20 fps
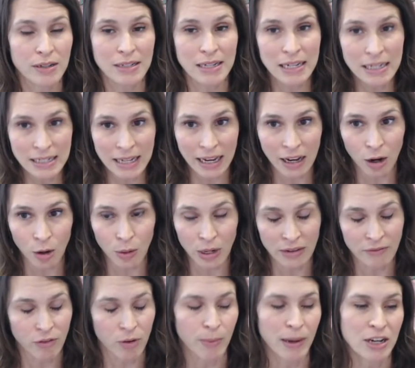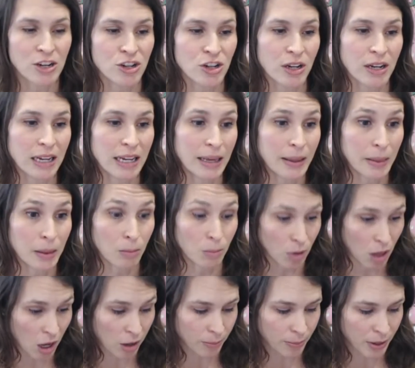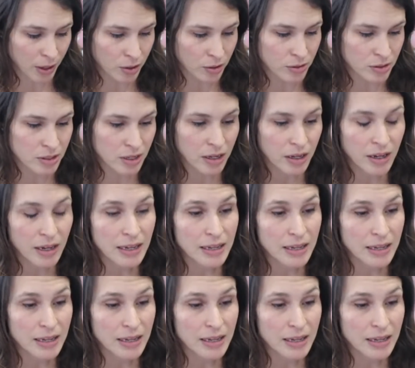detailed information in the blog post,